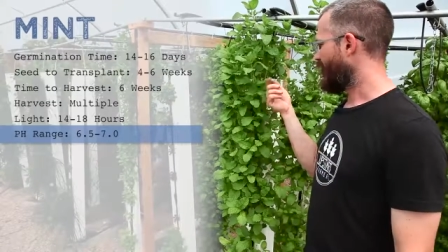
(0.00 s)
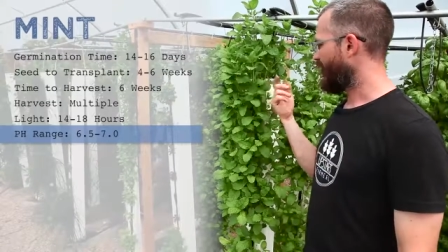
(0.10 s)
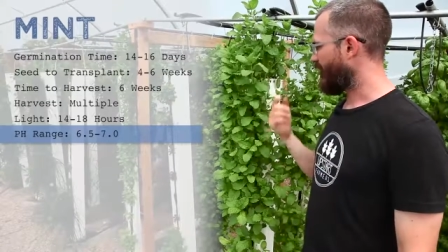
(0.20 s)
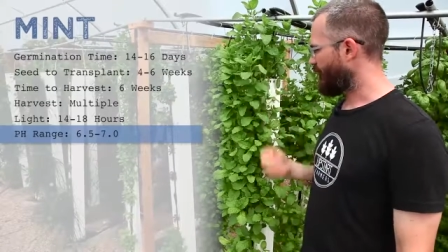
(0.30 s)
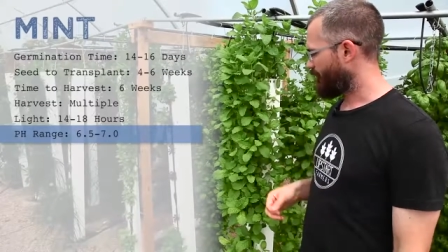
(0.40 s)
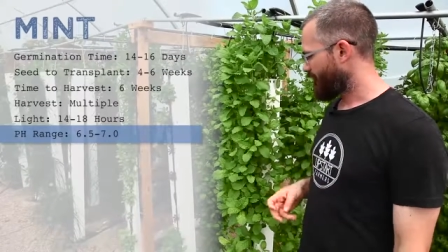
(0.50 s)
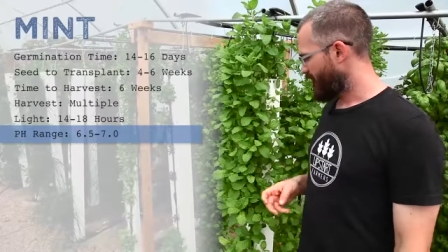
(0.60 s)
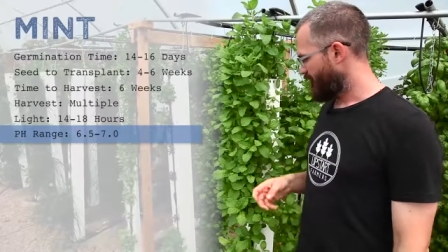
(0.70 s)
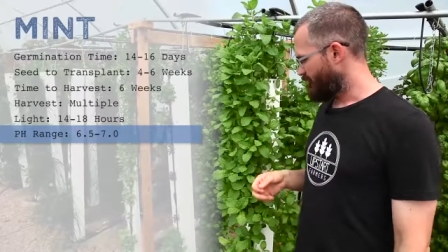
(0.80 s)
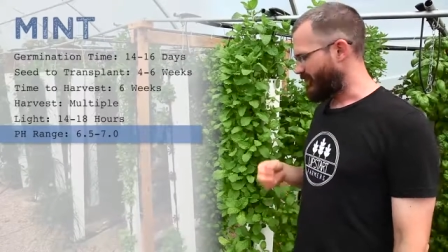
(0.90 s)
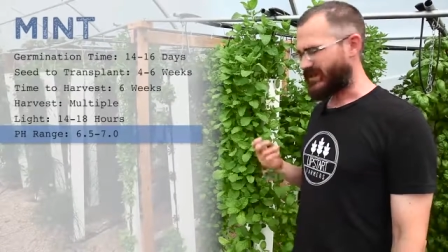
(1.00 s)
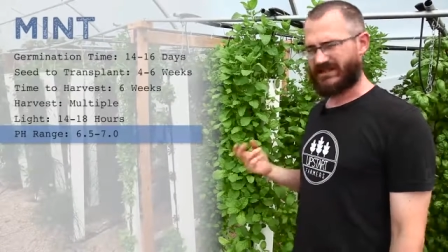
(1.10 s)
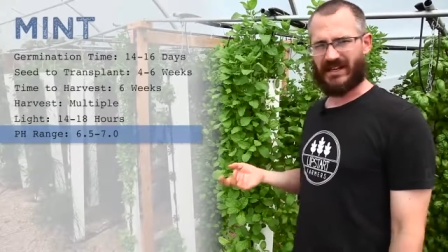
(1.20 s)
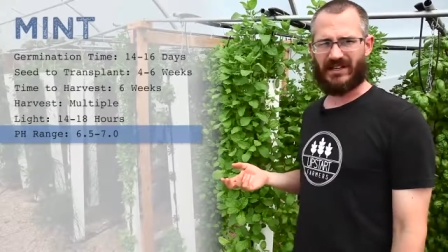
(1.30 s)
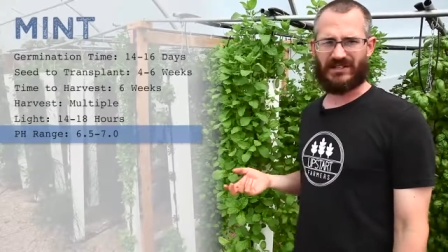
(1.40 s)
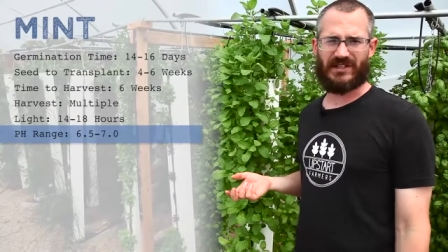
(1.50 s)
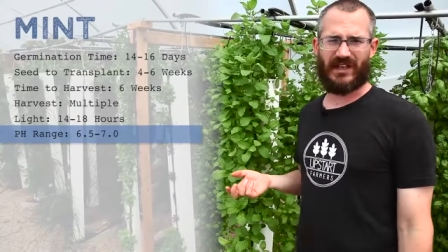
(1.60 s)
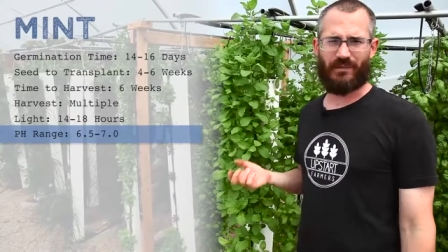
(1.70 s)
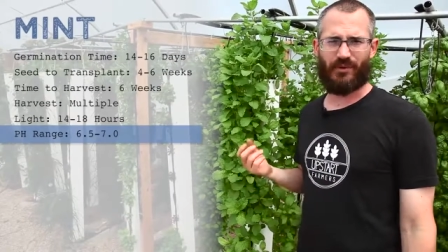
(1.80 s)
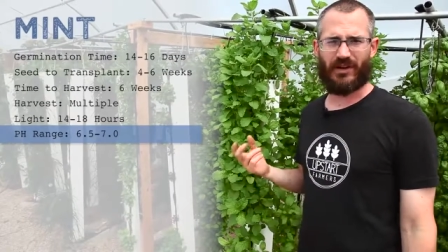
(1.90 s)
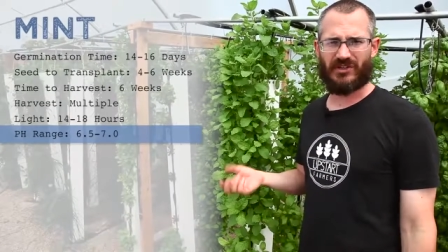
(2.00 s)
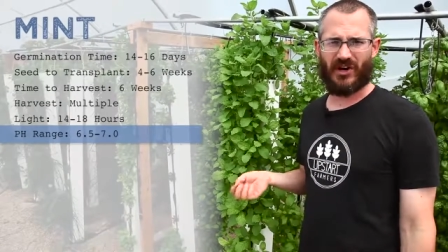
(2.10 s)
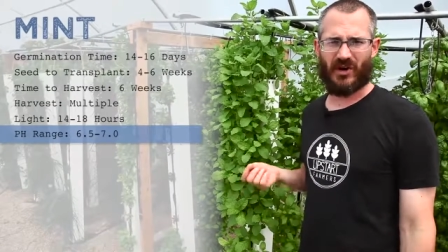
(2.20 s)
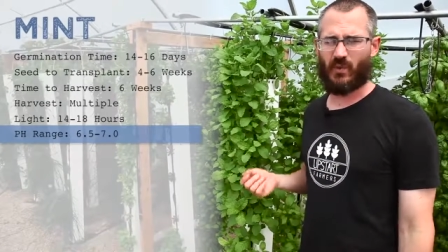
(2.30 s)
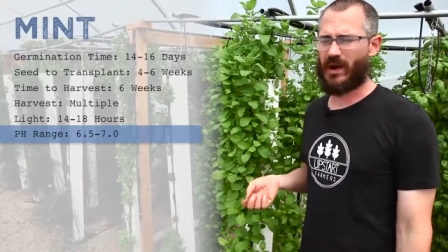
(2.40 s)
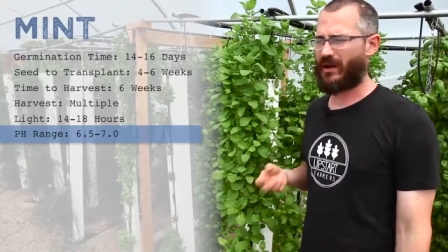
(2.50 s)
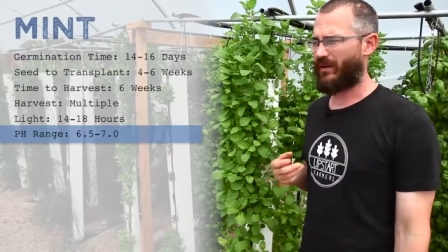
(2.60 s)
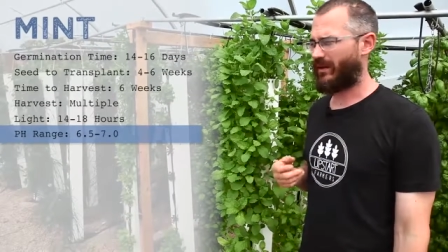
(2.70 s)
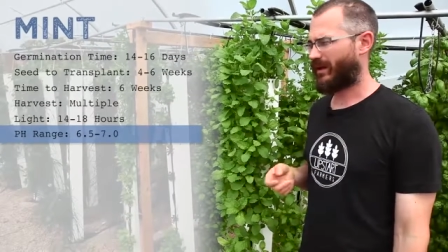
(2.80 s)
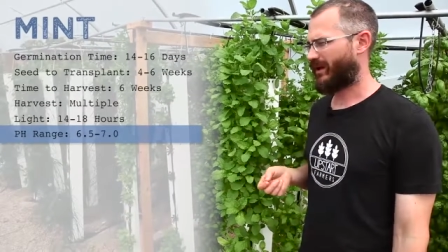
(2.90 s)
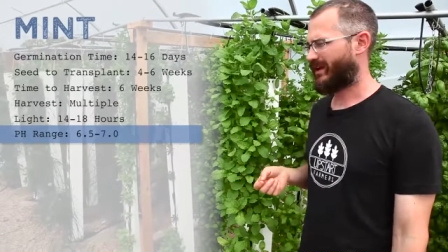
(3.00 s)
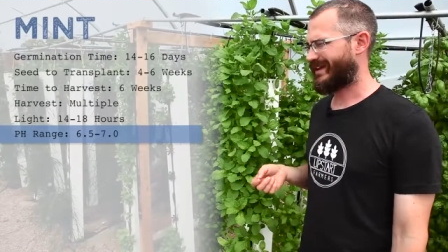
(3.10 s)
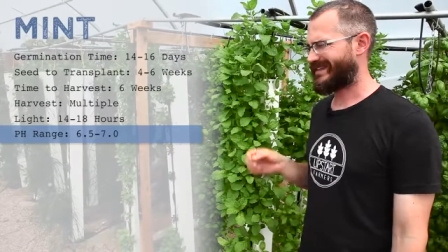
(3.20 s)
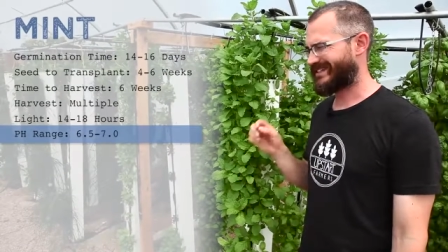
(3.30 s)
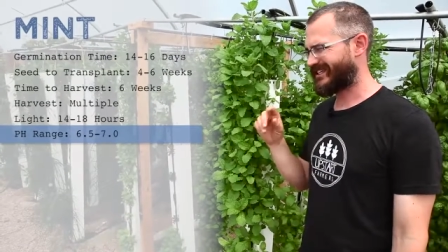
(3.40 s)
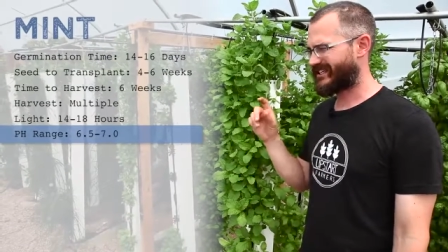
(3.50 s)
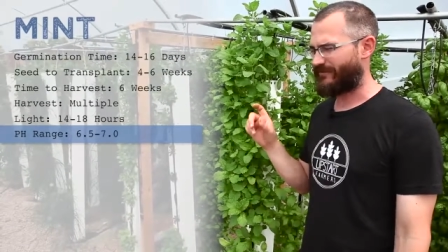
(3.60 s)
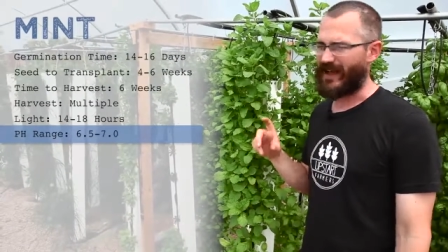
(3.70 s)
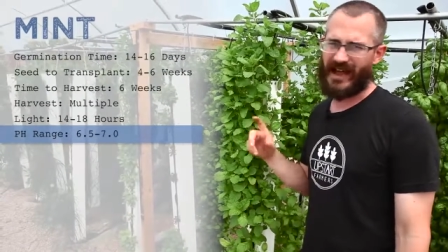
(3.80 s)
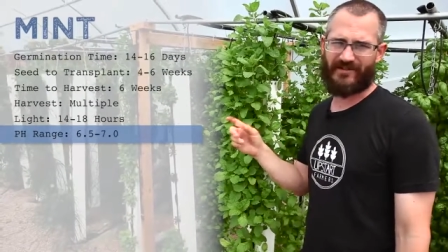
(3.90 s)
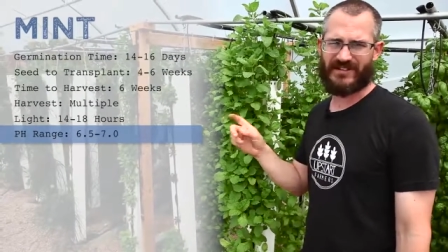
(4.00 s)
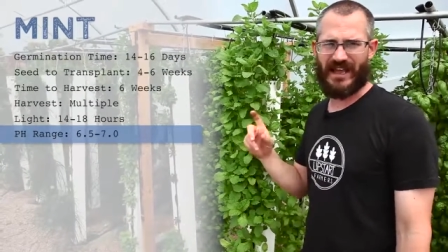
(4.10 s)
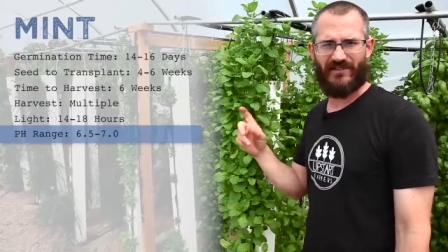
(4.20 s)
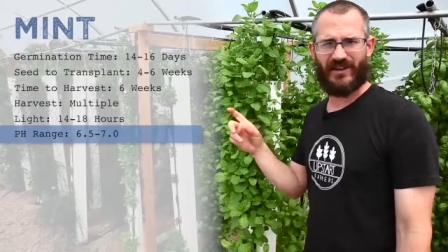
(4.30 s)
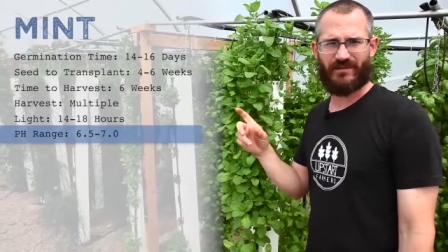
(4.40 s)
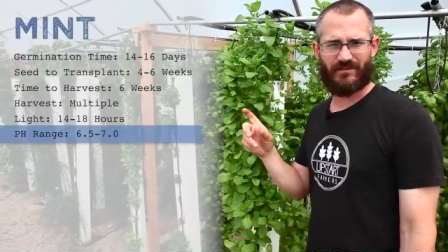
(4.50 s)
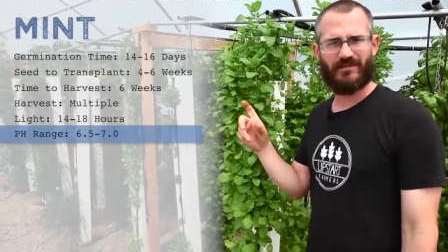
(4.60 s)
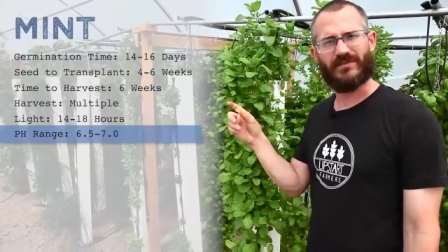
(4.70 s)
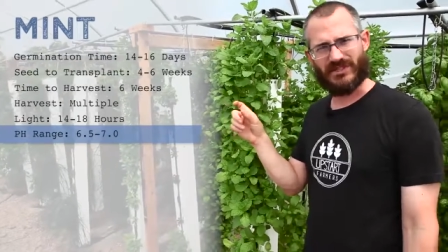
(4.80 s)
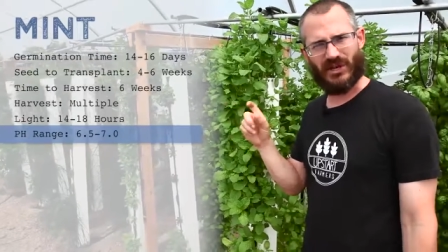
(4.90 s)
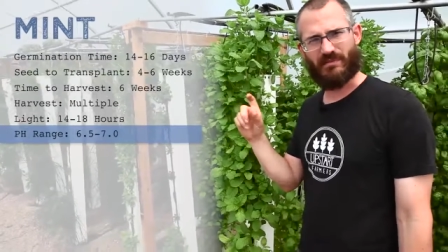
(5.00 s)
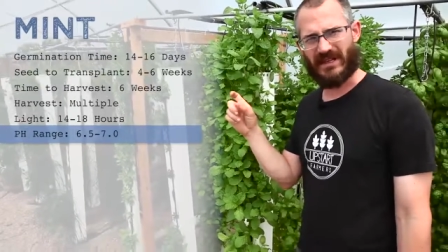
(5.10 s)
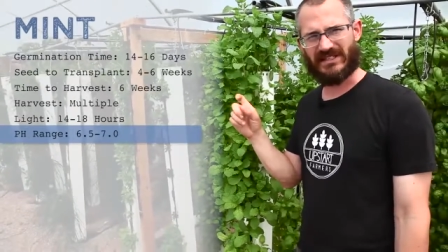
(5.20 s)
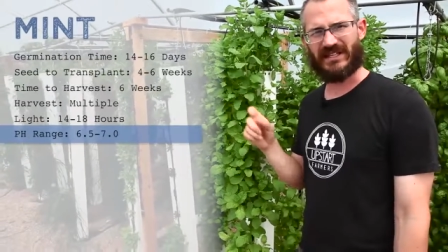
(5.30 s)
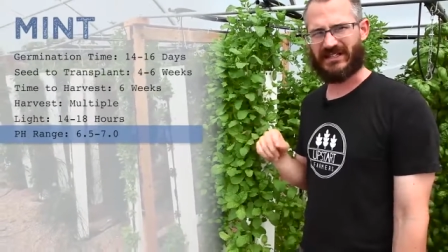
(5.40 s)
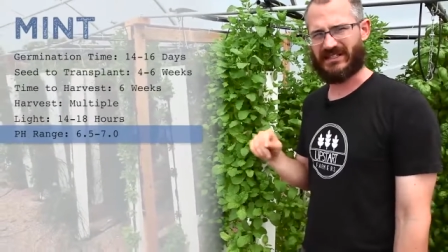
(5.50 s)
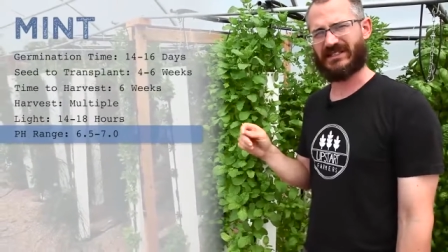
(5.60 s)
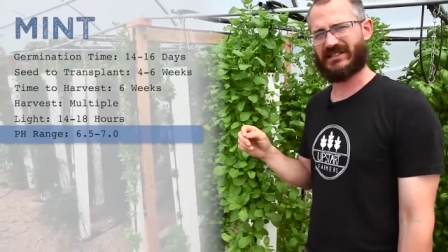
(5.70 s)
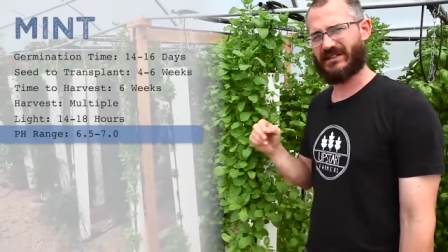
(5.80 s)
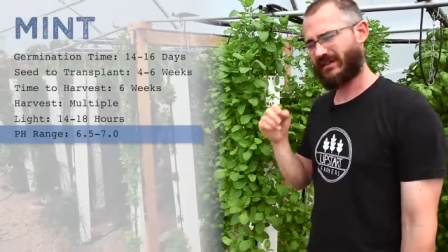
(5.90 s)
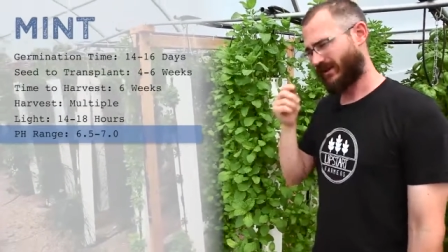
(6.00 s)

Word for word: Um, mint does uh, pretty darn well uh, in 7 so mid sixes,